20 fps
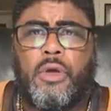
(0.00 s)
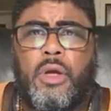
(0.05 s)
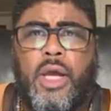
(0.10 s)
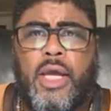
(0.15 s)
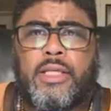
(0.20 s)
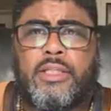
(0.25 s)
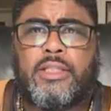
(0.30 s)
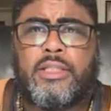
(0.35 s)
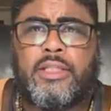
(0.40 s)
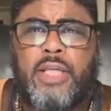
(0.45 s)

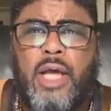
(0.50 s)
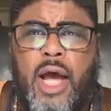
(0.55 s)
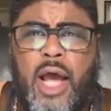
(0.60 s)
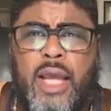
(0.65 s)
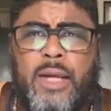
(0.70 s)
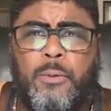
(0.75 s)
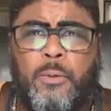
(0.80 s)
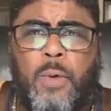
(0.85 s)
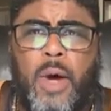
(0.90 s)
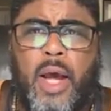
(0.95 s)
A
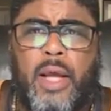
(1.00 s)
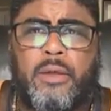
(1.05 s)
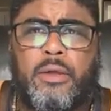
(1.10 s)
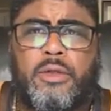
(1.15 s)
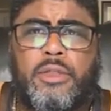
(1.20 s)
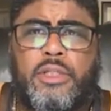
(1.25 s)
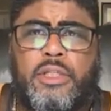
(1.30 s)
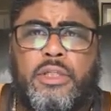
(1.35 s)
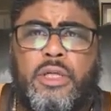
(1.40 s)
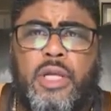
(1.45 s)

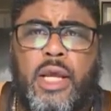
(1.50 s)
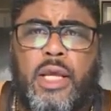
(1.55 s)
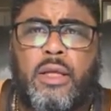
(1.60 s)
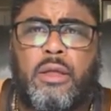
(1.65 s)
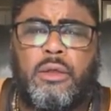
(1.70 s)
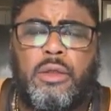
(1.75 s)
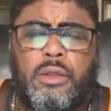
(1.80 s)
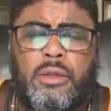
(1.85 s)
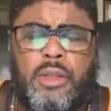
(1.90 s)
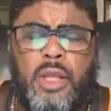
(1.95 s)
sidewinder
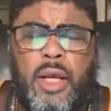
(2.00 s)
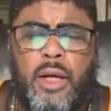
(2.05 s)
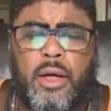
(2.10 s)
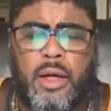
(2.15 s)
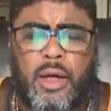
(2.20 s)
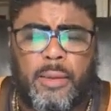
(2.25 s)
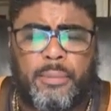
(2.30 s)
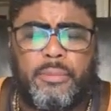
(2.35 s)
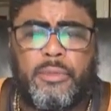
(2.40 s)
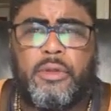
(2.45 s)
snake, look that
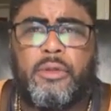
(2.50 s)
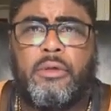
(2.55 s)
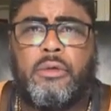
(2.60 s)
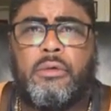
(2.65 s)
up.